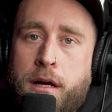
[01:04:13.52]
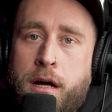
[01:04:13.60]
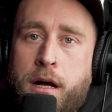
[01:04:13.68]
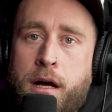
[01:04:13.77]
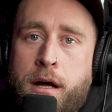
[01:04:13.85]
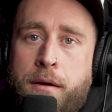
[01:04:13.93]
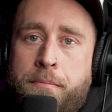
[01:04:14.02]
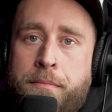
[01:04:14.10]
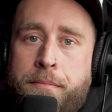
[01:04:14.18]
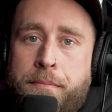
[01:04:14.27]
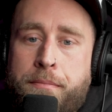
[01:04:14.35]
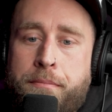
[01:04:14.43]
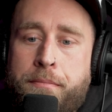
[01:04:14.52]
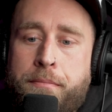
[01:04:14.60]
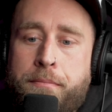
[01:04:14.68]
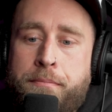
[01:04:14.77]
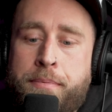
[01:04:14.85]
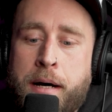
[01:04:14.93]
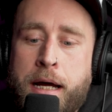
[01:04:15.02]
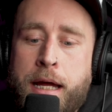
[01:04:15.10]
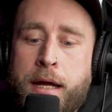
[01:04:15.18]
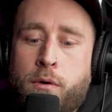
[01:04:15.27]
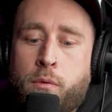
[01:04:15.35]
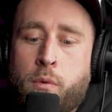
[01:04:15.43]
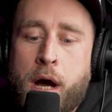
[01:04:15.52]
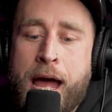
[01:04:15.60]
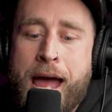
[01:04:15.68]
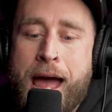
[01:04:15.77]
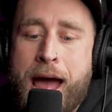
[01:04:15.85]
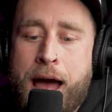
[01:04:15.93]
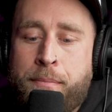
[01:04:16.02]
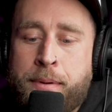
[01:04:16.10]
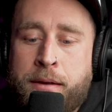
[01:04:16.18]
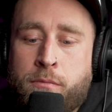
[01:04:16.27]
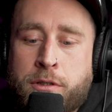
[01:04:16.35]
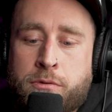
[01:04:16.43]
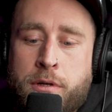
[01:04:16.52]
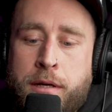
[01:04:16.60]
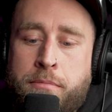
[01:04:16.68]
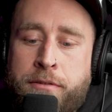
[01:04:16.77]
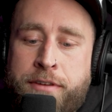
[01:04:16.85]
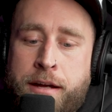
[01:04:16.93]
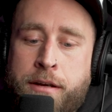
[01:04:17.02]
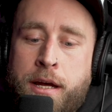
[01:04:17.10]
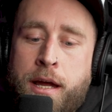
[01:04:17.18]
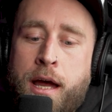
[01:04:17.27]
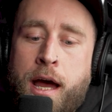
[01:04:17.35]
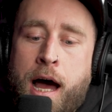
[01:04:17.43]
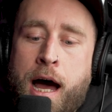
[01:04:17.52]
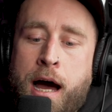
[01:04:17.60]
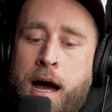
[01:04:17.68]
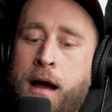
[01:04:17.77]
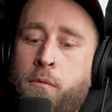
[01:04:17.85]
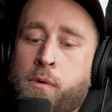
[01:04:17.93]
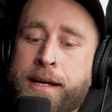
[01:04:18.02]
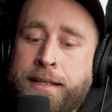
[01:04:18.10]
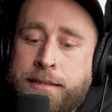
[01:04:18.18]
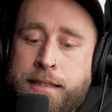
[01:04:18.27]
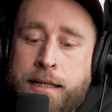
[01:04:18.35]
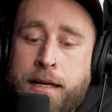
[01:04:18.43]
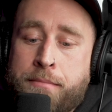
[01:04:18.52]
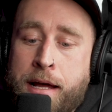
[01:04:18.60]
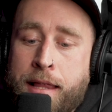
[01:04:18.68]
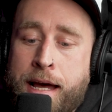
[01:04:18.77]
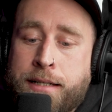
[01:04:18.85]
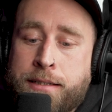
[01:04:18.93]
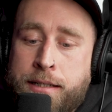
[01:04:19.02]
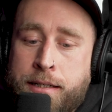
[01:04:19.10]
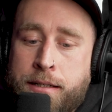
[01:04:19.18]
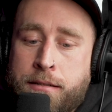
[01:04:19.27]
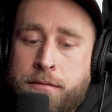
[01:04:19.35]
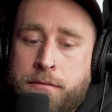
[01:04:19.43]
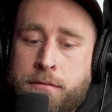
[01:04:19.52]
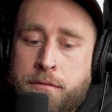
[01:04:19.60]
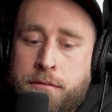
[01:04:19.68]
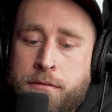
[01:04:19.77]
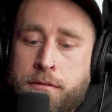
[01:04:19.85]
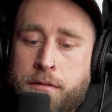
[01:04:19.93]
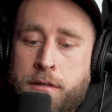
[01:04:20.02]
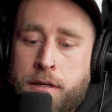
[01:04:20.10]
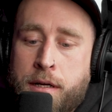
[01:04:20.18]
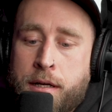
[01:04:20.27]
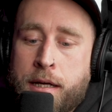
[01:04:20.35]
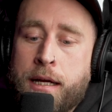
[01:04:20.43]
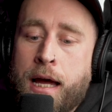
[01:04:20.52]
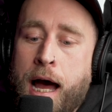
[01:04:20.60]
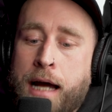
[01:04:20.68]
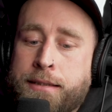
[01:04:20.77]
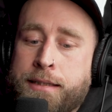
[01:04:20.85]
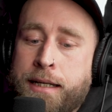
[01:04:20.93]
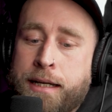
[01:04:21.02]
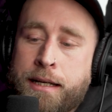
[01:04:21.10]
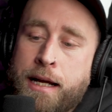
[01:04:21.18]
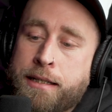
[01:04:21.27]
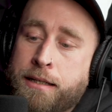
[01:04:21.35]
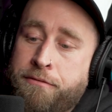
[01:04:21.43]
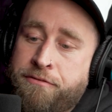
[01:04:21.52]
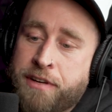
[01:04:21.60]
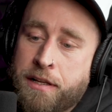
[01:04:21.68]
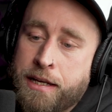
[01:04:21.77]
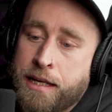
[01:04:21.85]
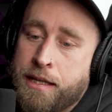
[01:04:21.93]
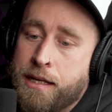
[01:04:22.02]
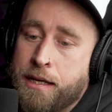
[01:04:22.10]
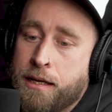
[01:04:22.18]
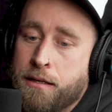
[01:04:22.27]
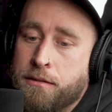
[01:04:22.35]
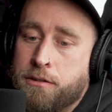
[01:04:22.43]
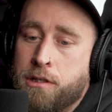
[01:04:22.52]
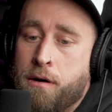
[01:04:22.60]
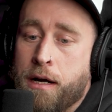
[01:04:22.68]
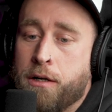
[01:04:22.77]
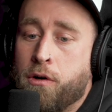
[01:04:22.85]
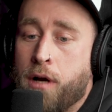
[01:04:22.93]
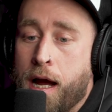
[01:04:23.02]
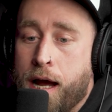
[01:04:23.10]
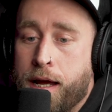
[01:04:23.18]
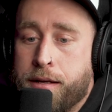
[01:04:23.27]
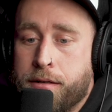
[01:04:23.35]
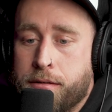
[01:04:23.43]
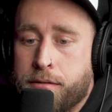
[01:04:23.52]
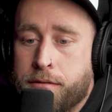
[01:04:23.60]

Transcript: But what happened was really profound. I went to get my last hit. I did it and I didn't feel anything, so I cried.